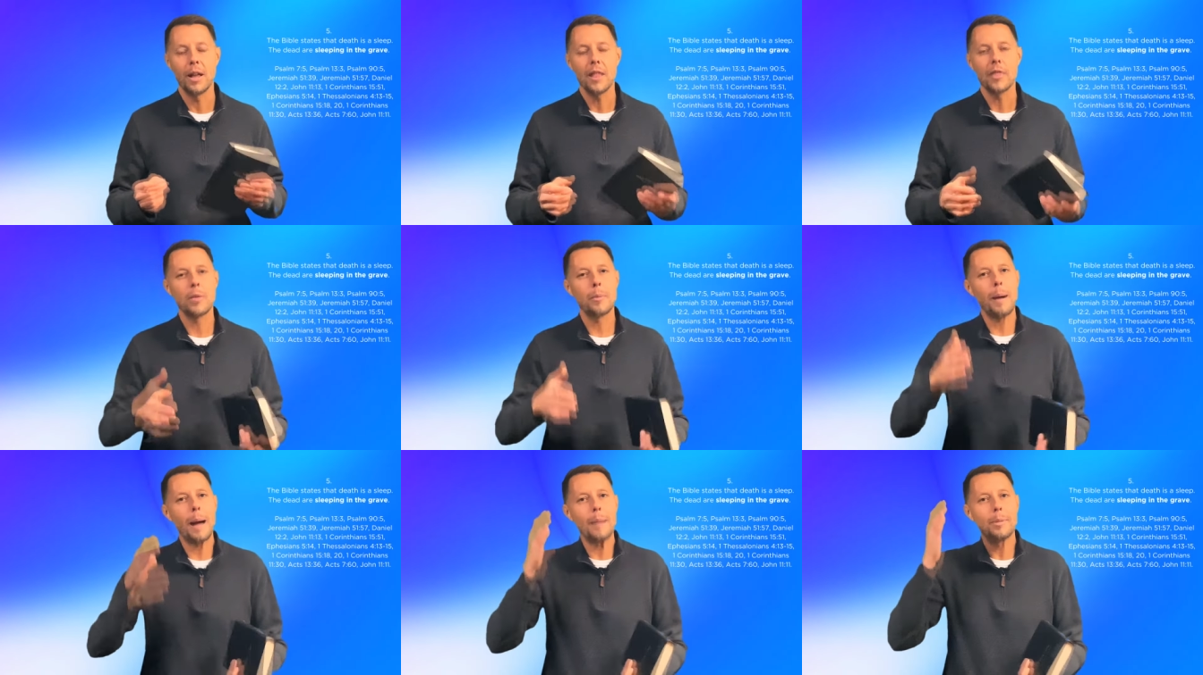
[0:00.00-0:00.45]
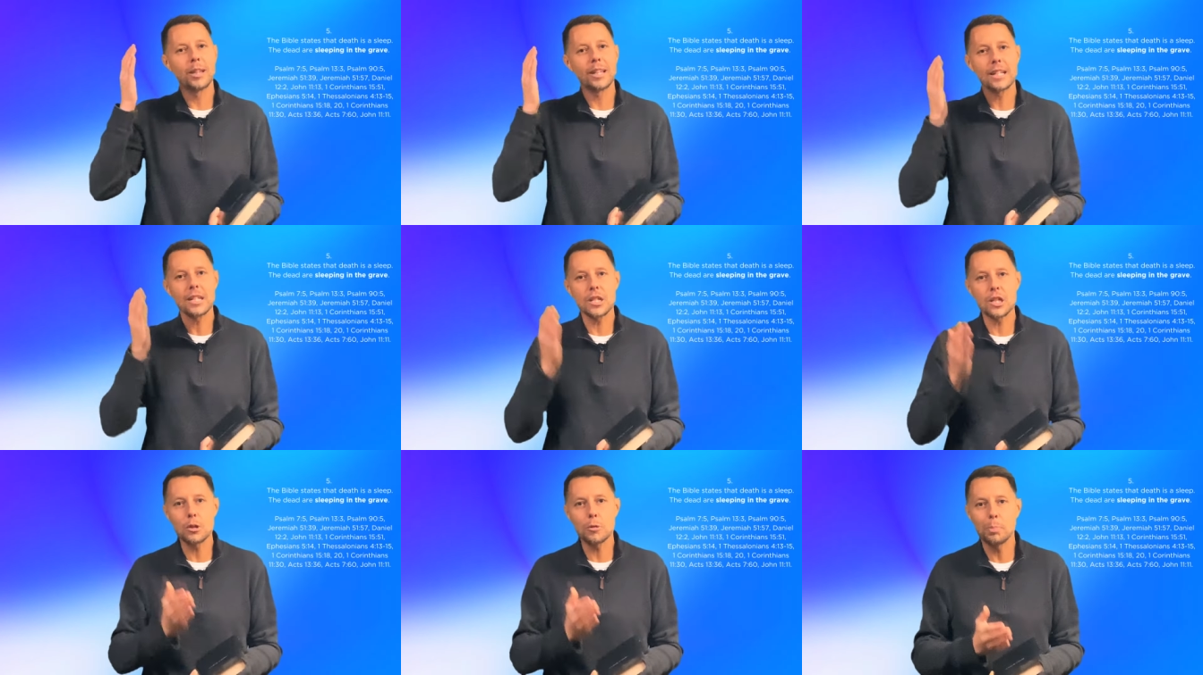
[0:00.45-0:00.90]
The Bible
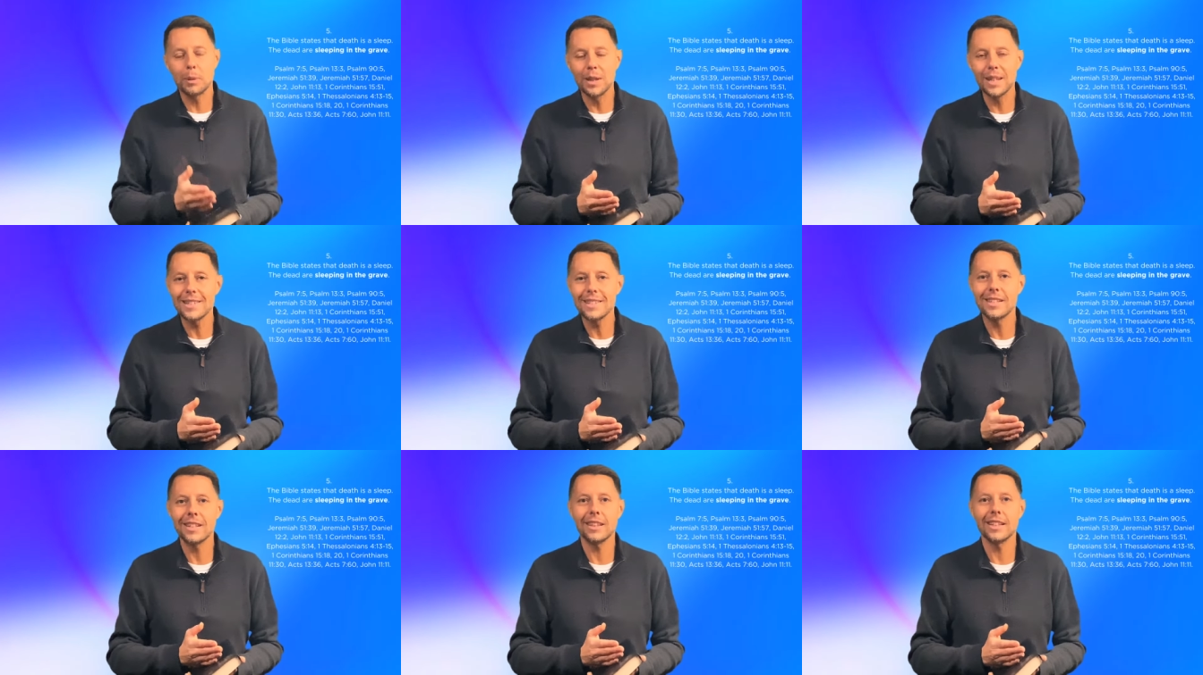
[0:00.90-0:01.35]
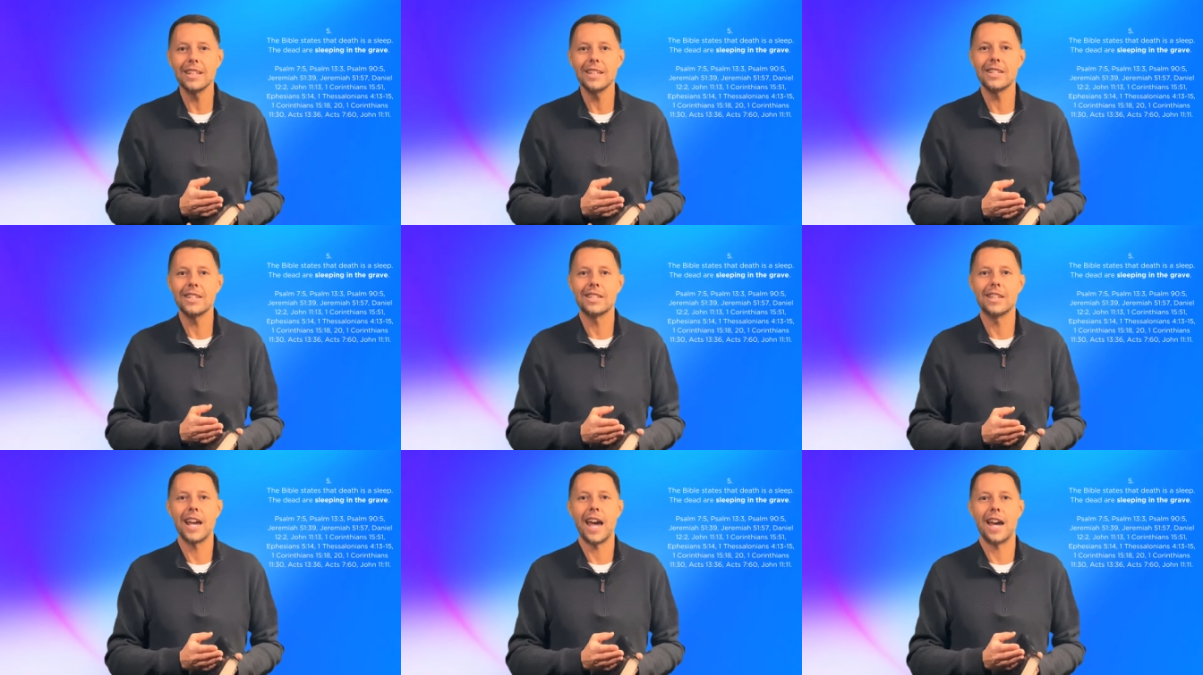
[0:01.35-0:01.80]
explicitly
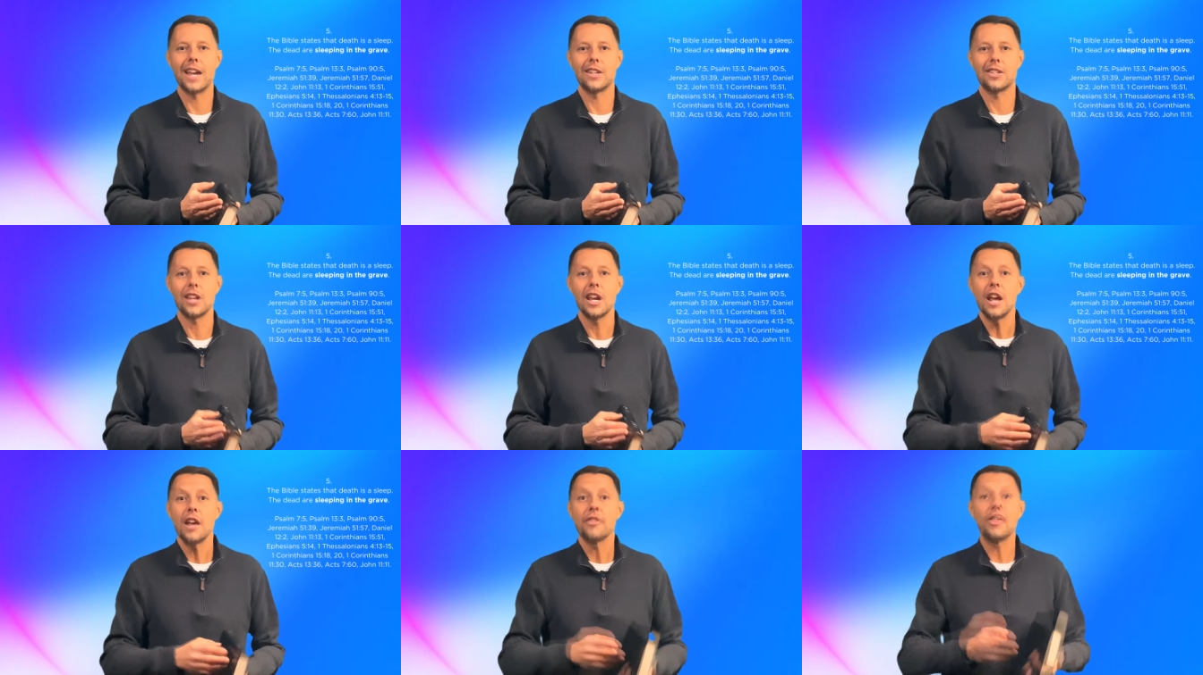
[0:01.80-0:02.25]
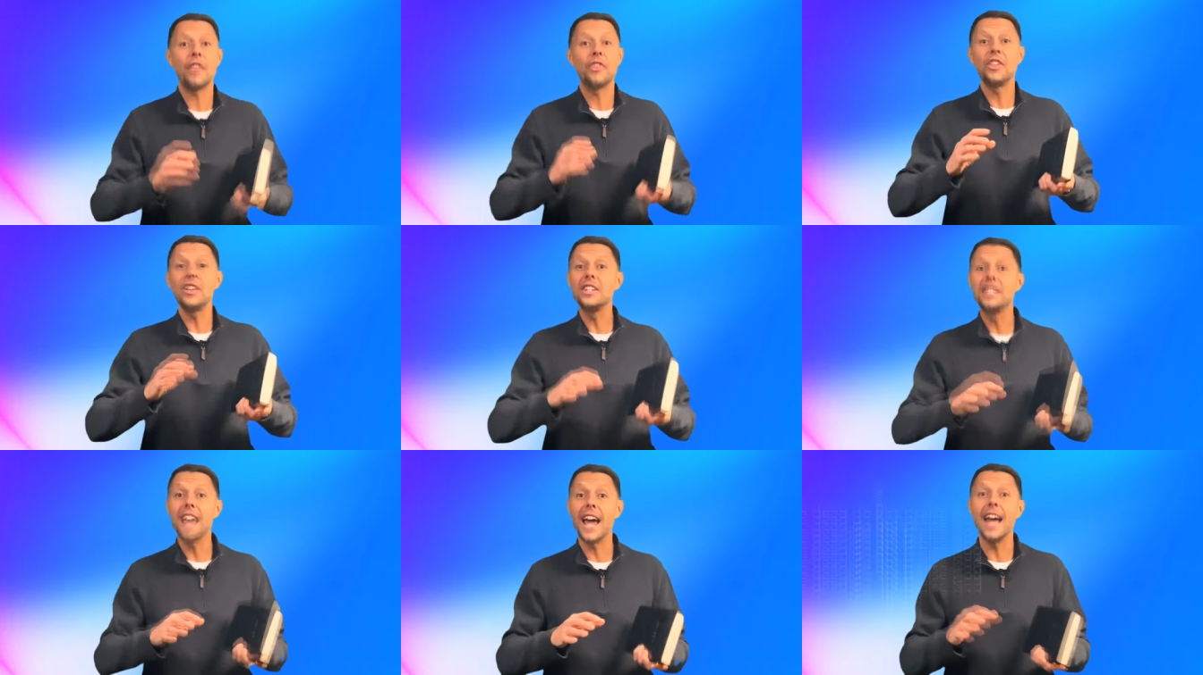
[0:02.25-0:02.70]
says that
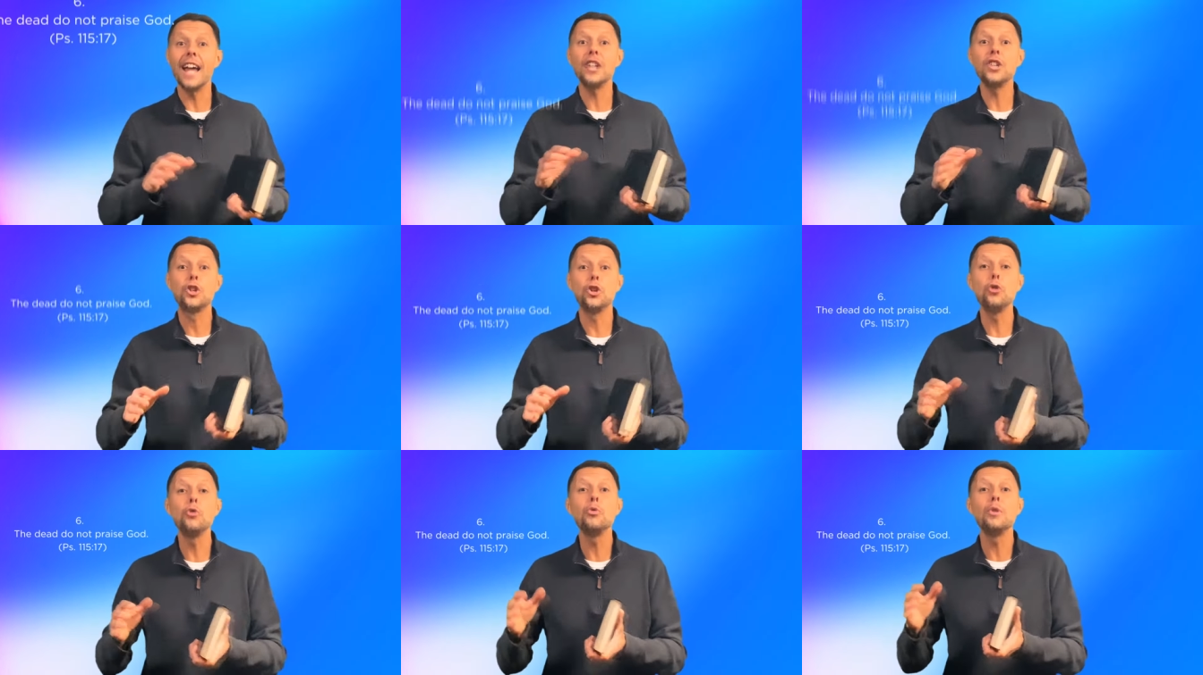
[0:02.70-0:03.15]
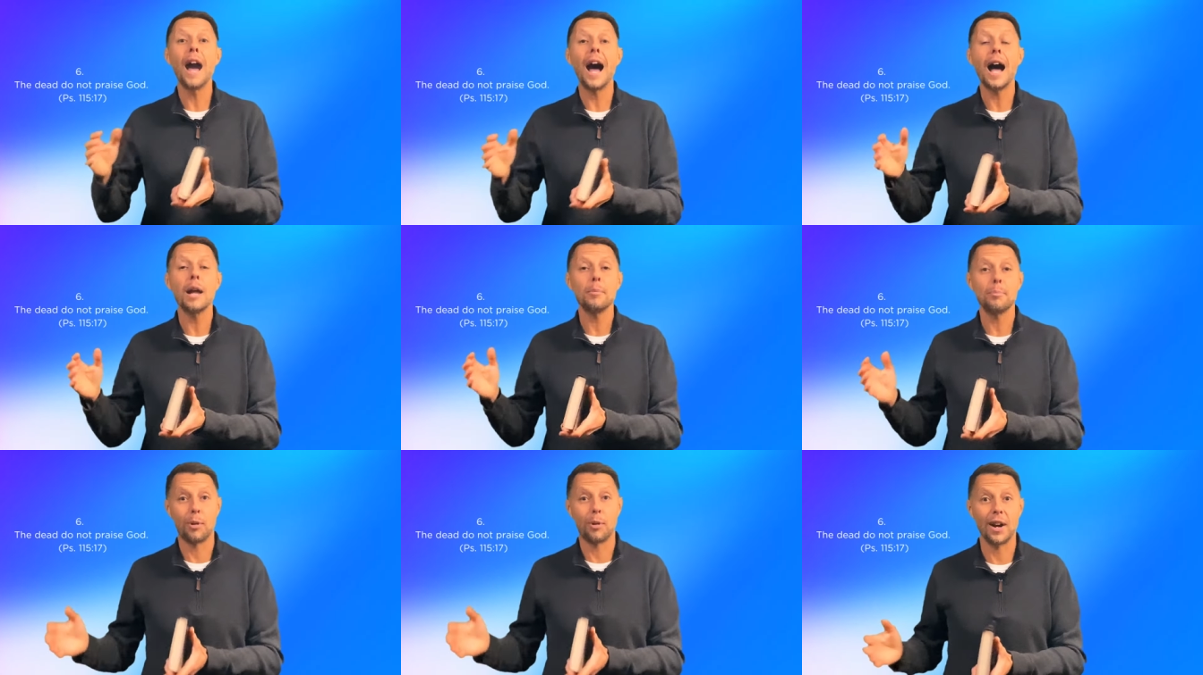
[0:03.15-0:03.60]
the dead do
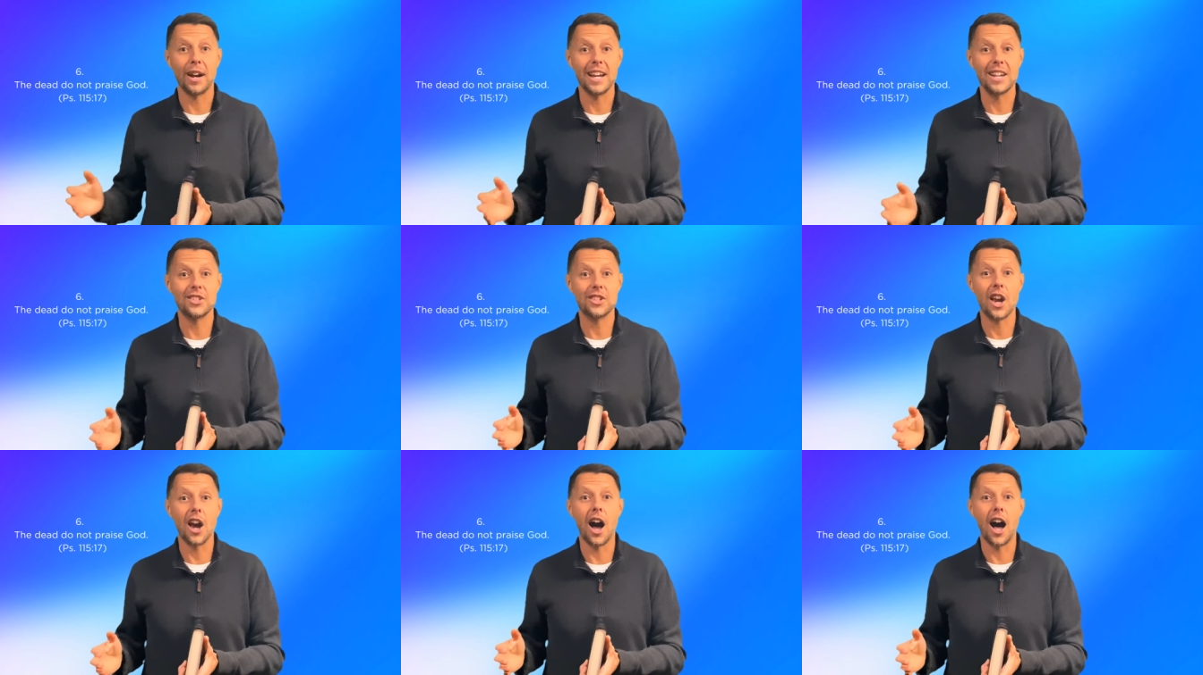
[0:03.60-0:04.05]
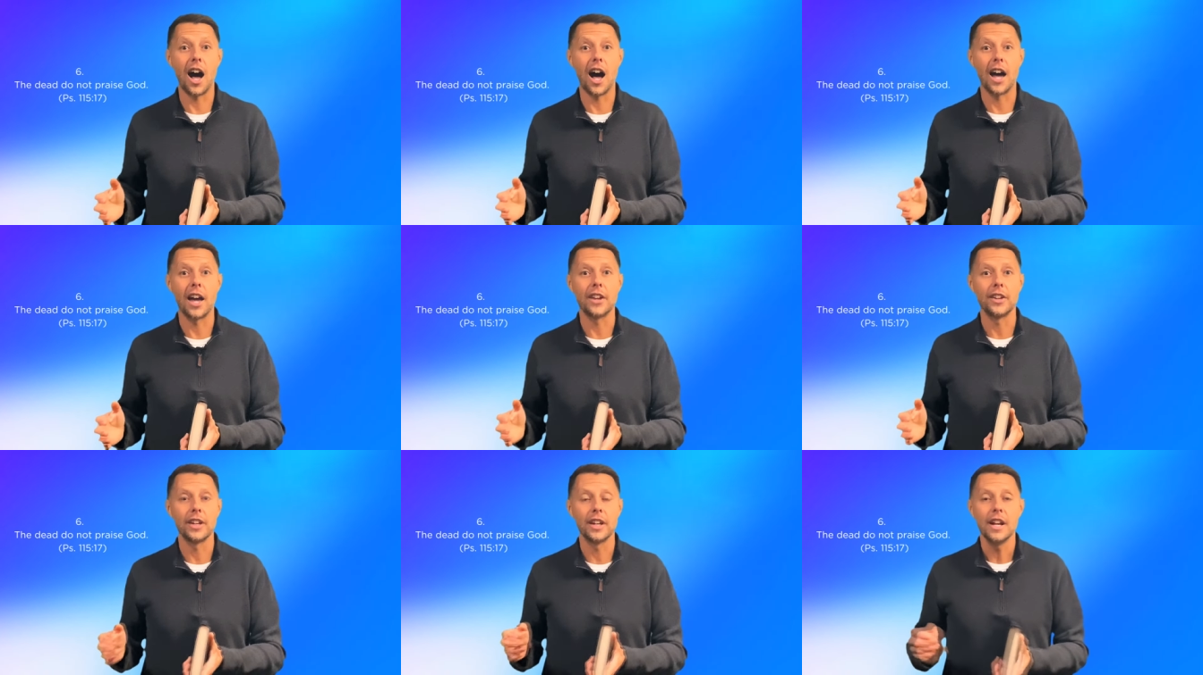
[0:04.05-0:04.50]
not praise
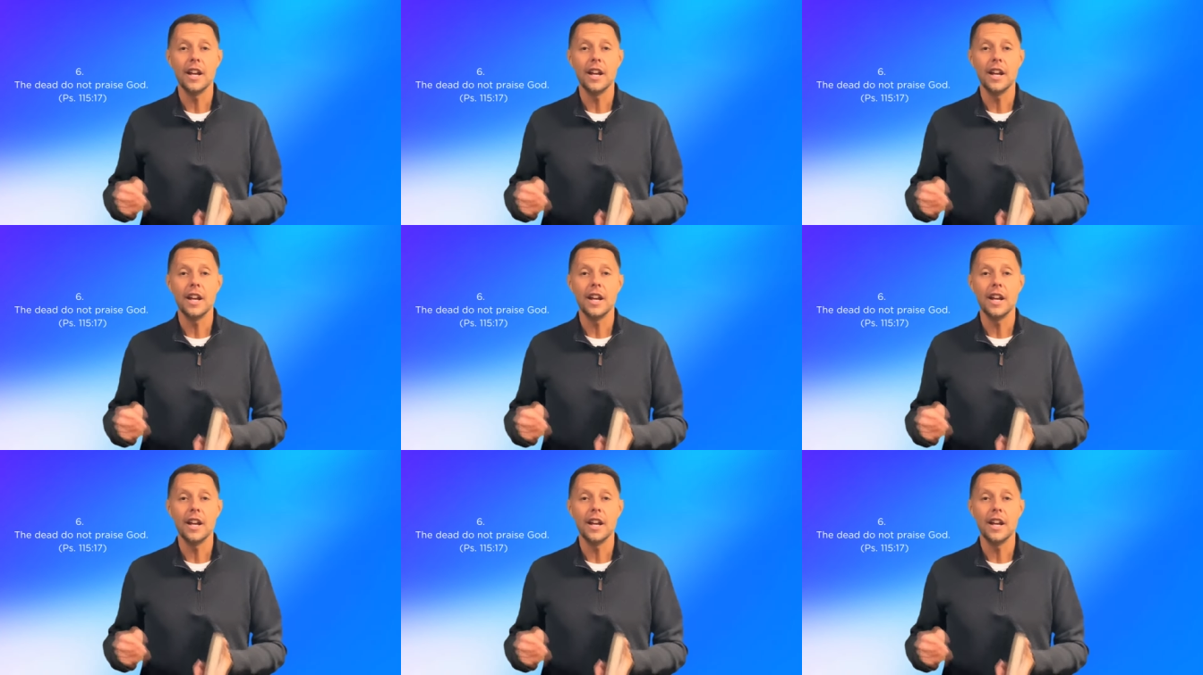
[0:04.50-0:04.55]
God.